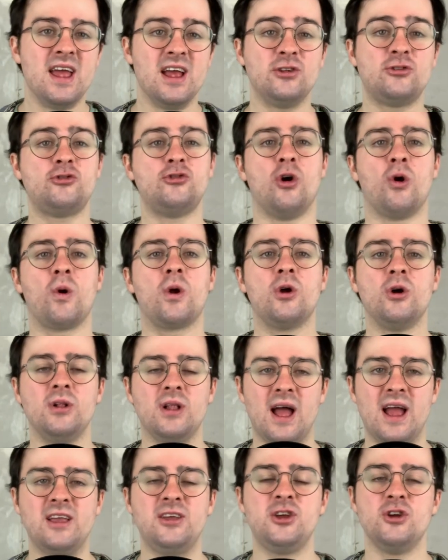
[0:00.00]

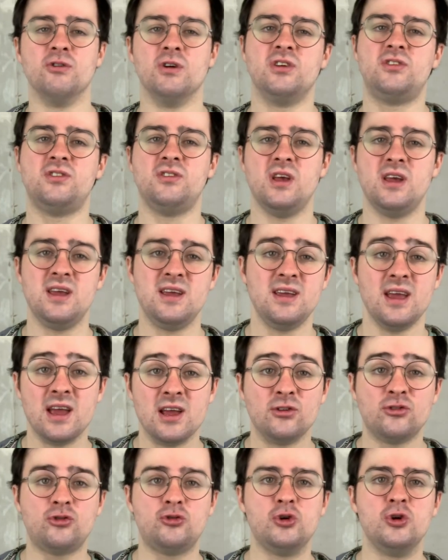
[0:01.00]
historical accuracy
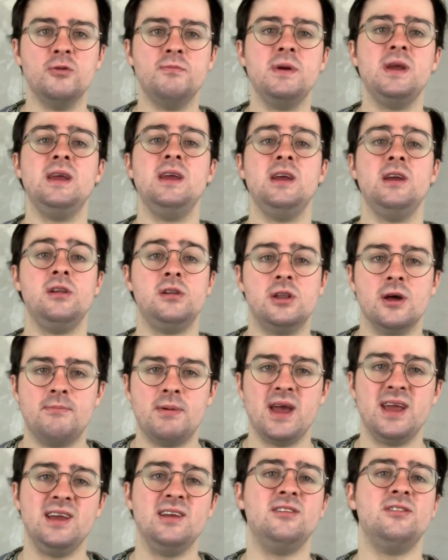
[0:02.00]
is to be
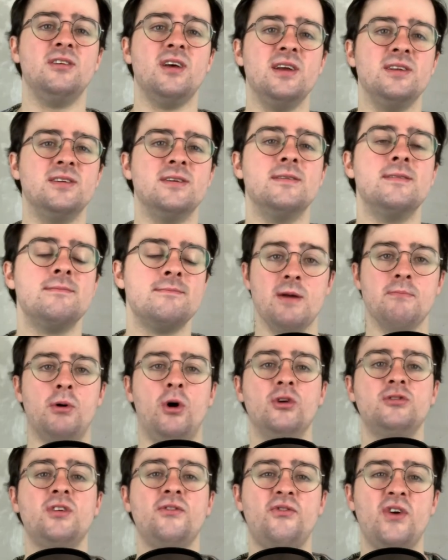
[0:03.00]
debated, but the
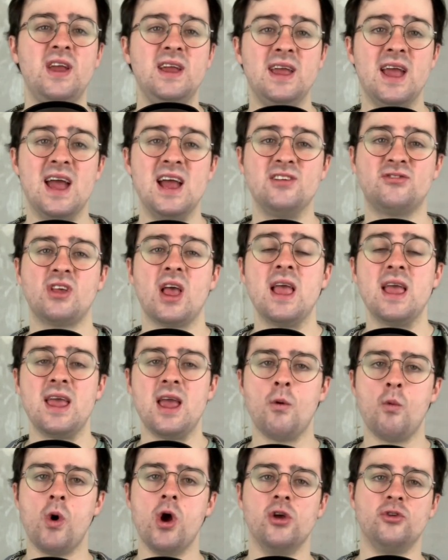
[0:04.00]
important thing is,
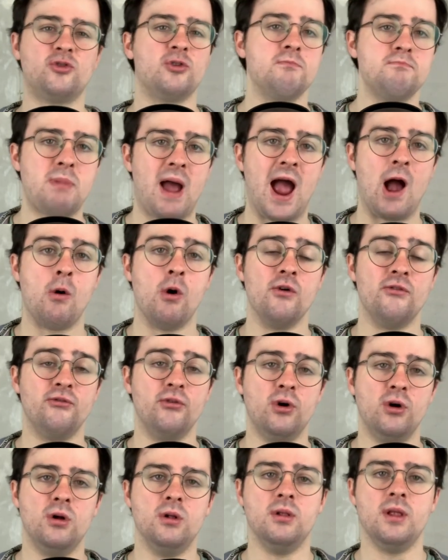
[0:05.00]
it was
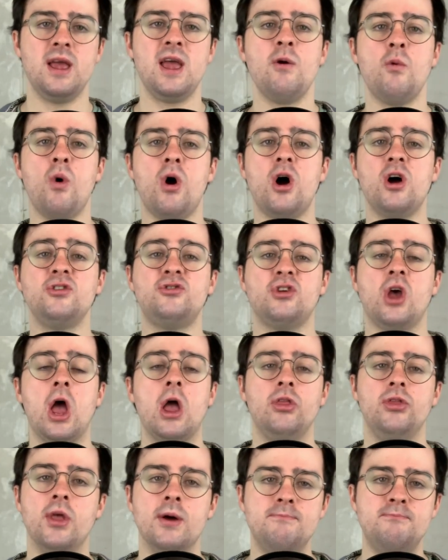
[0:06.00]
powerful. It was
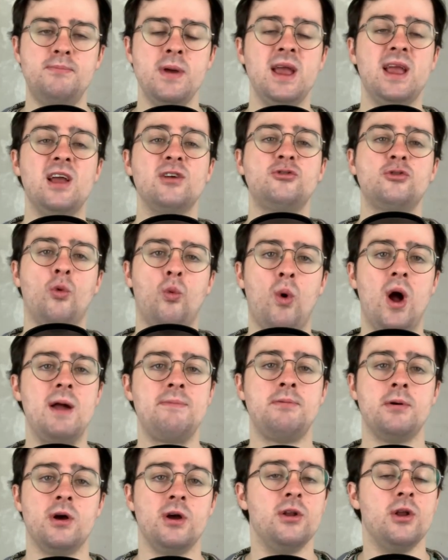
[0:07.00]
the biggest
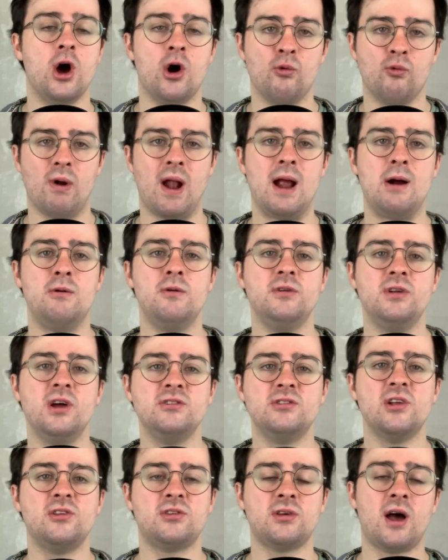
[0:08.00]
weapon around
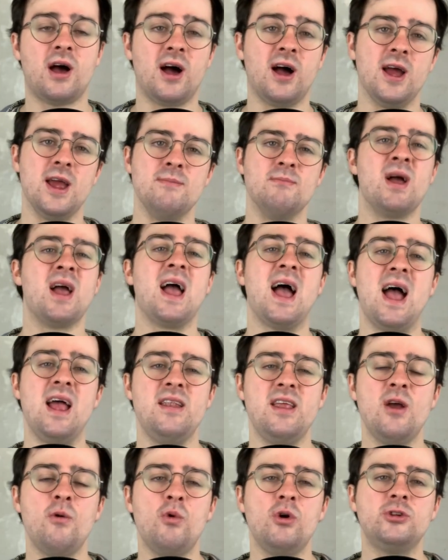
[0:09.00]
at the time,
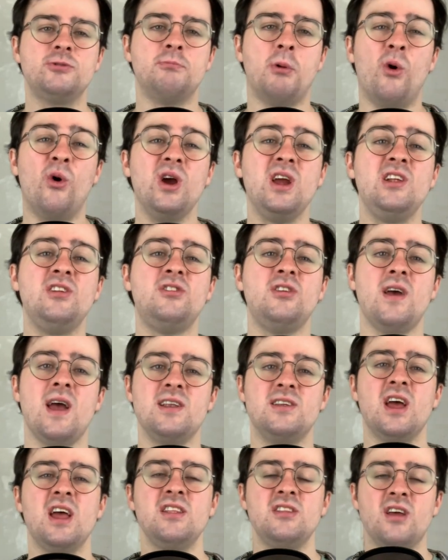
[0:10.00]
and it was
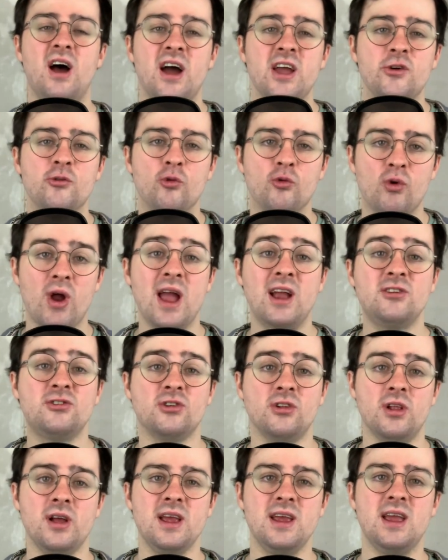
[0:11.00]
pointed
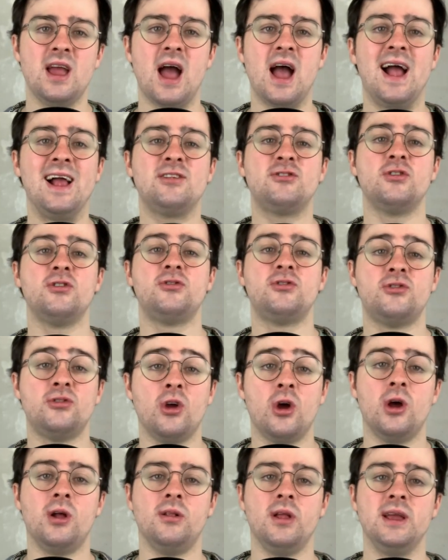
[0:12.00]
directly at
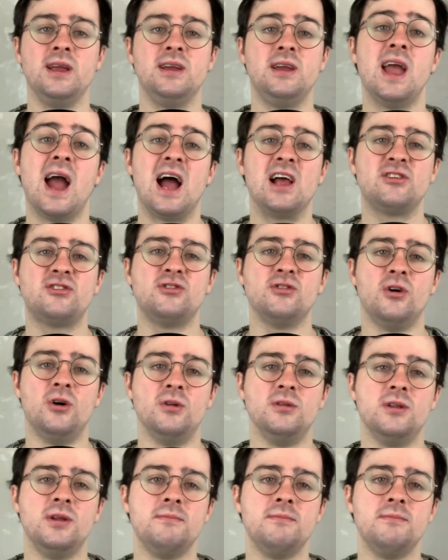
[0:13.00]
Stirling Castle.